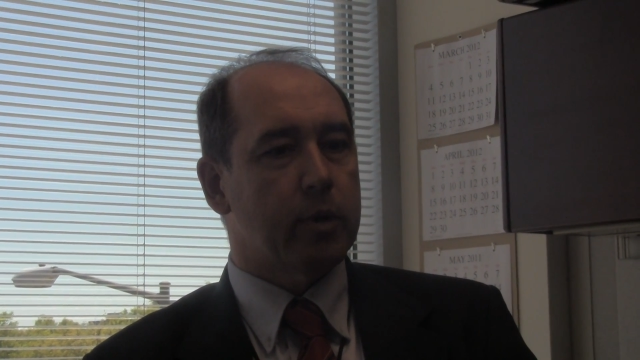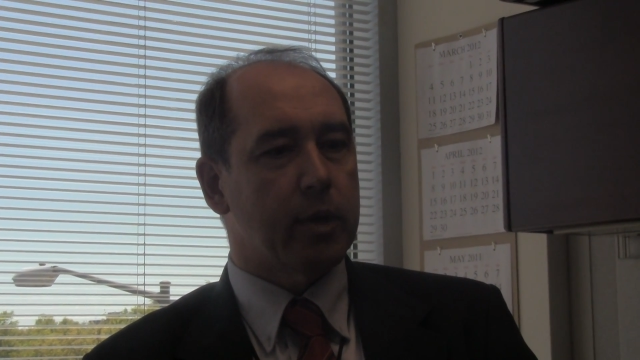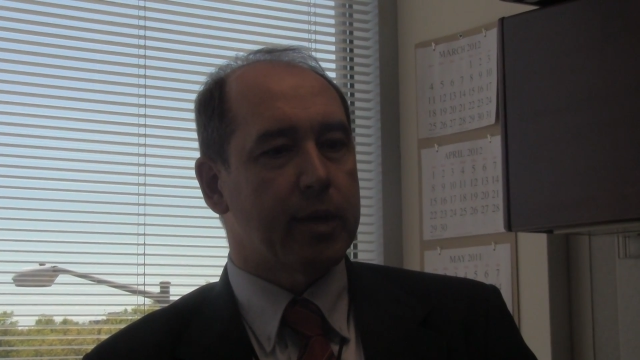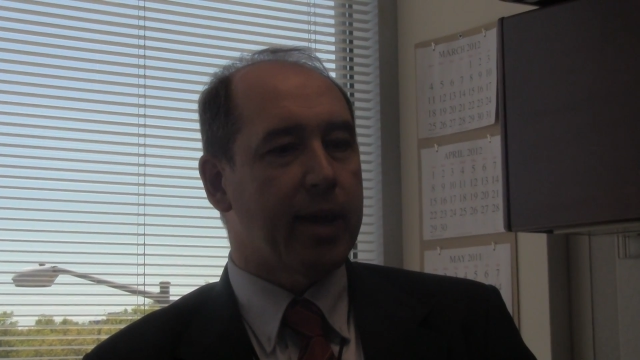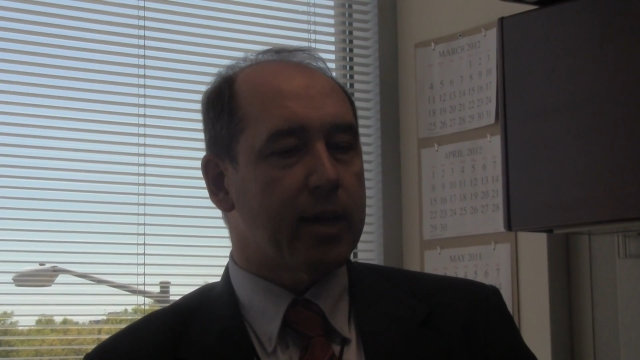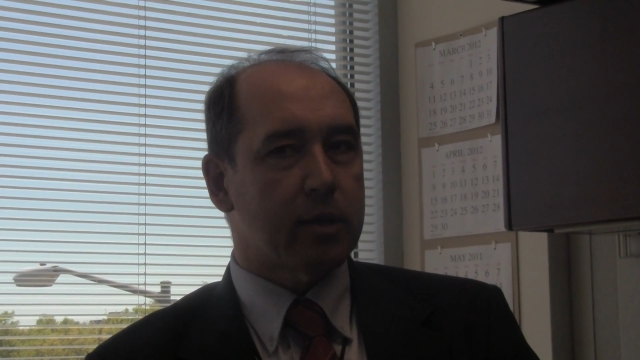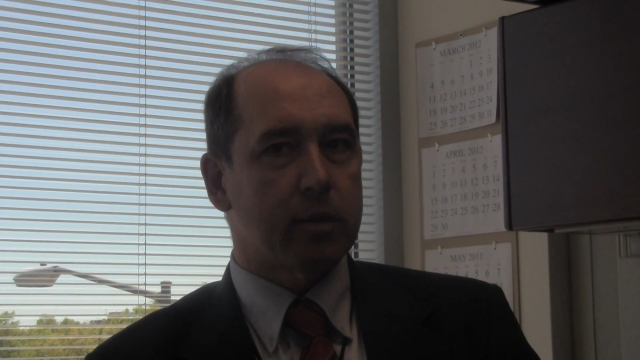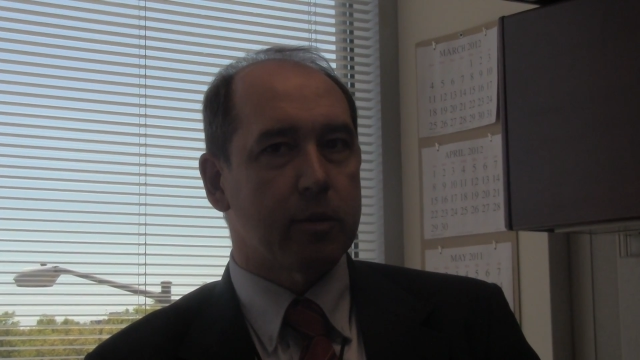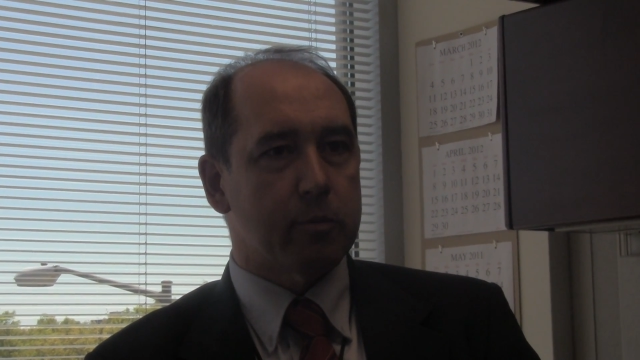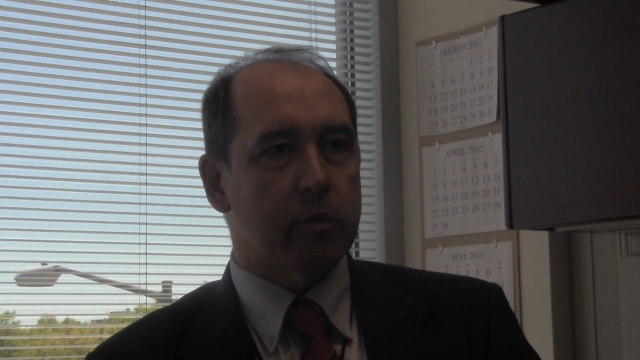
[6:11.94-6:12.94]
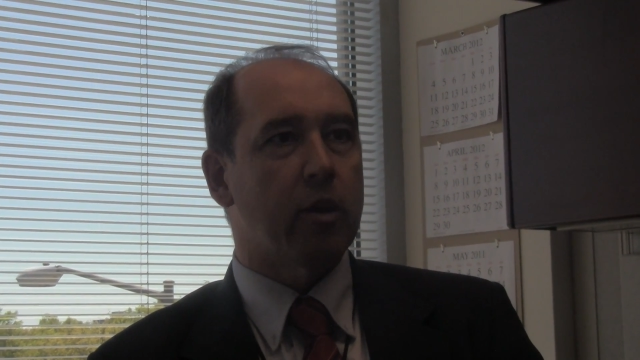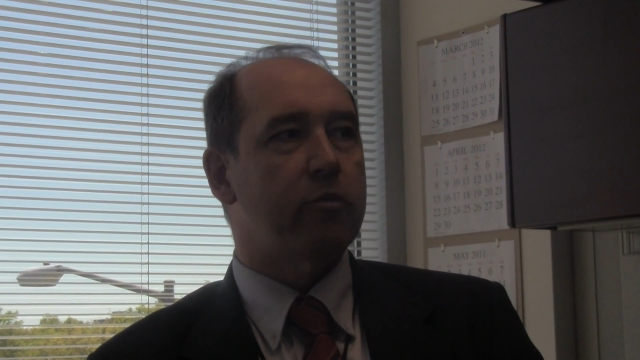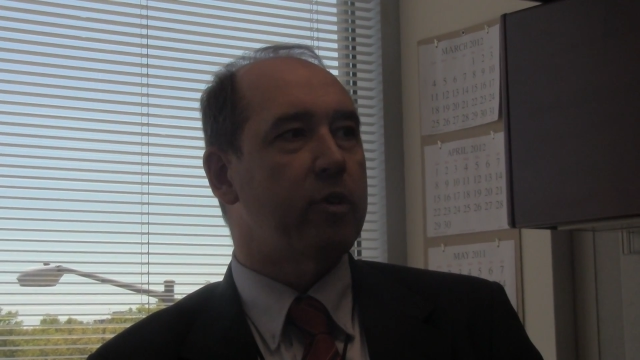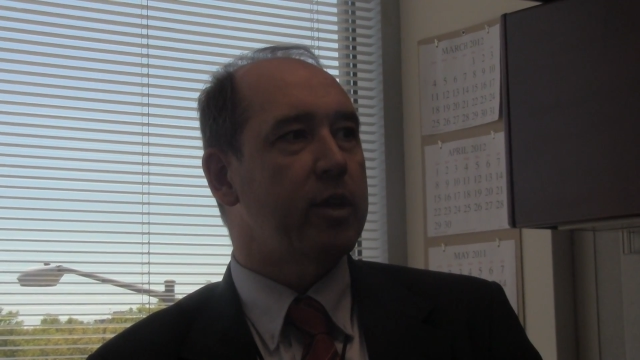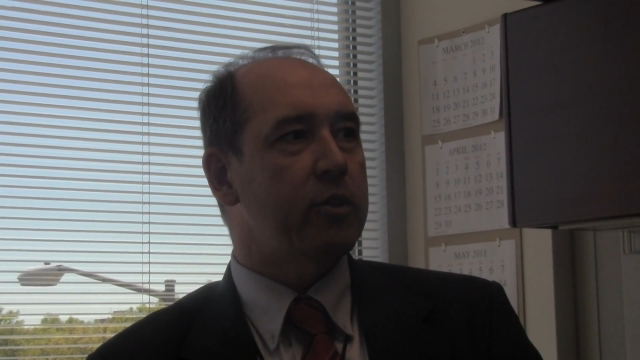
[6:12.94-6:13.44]
attack the broad
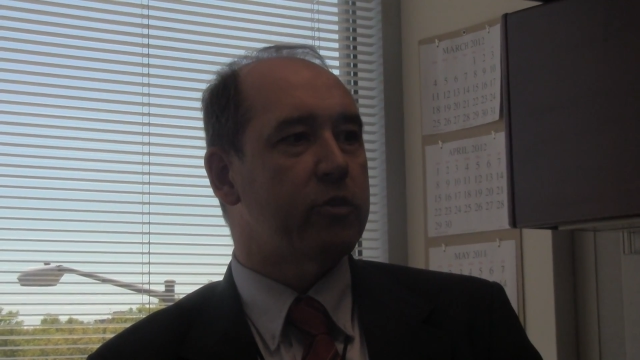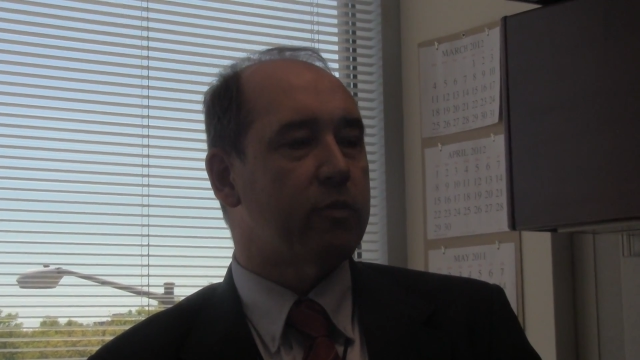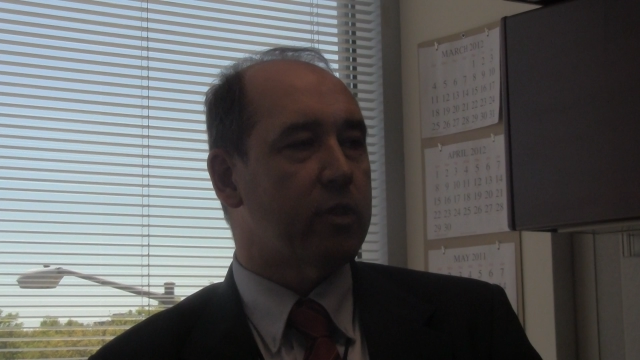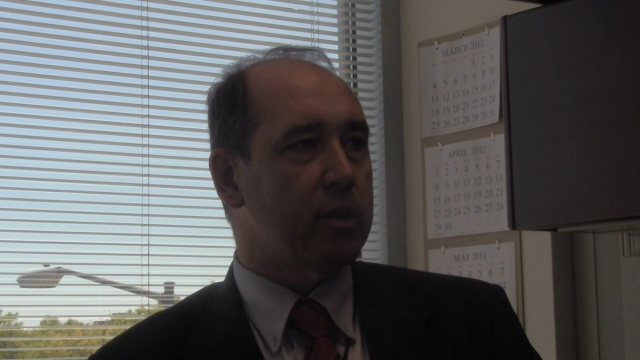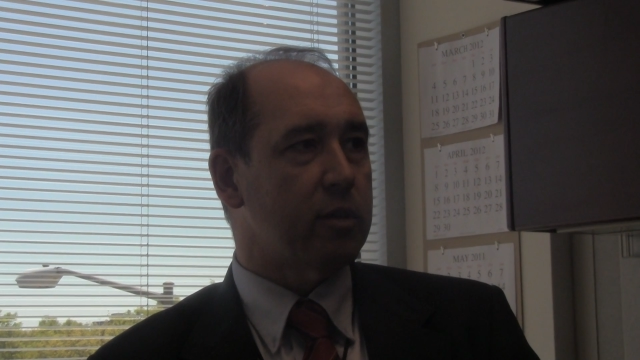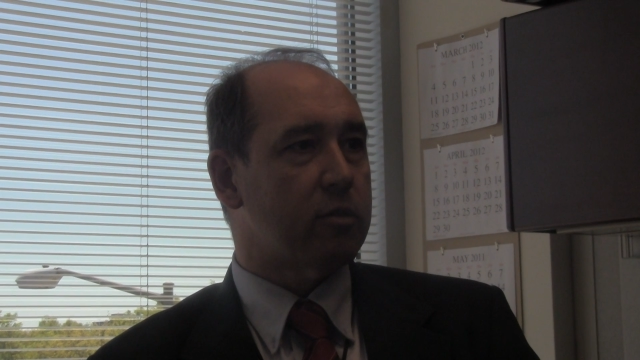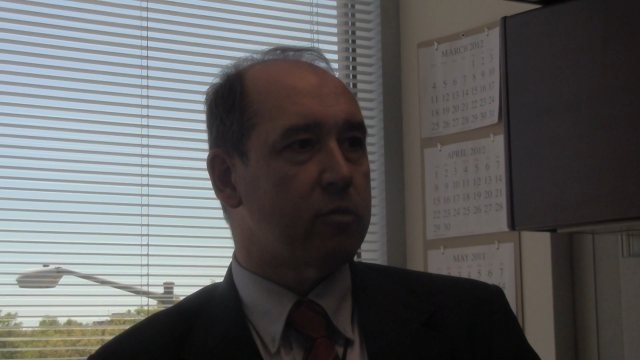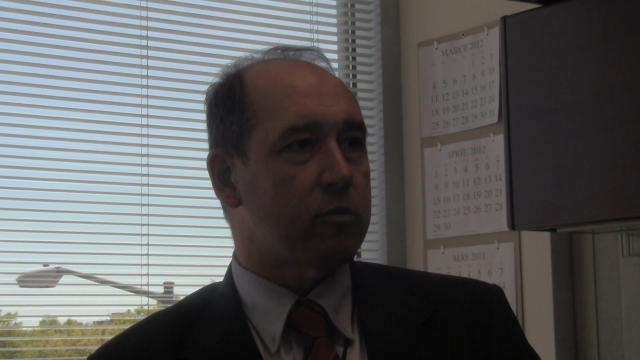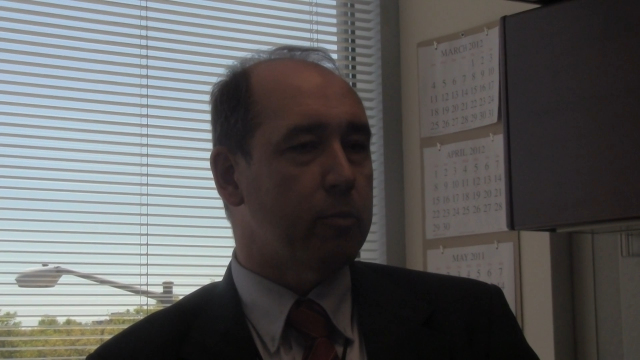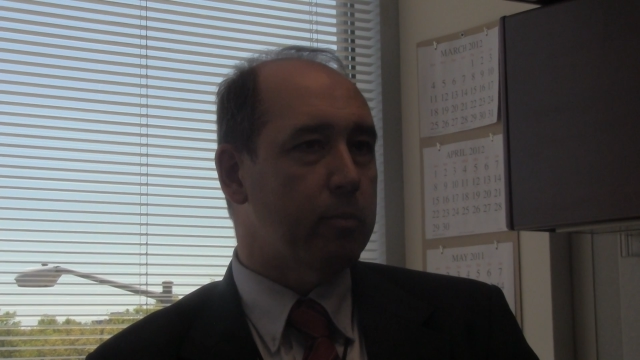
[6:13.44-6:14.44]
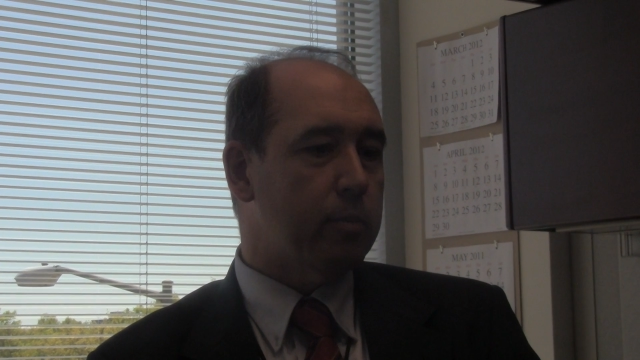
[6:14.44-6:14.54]
range of things, from